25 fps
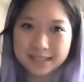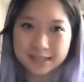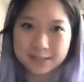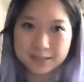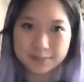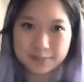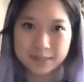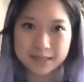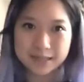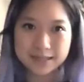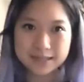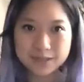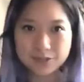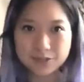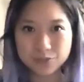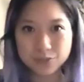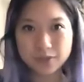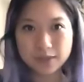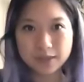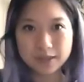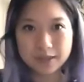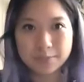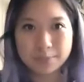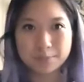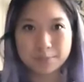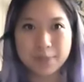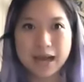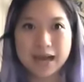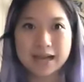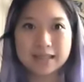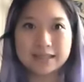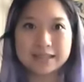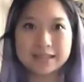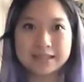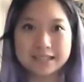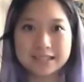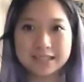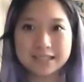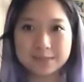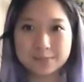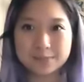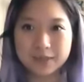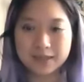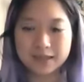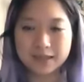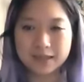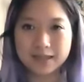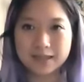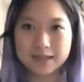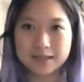it makes us really imbalanced
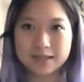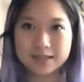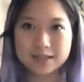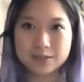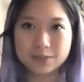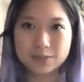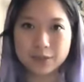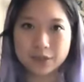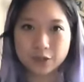because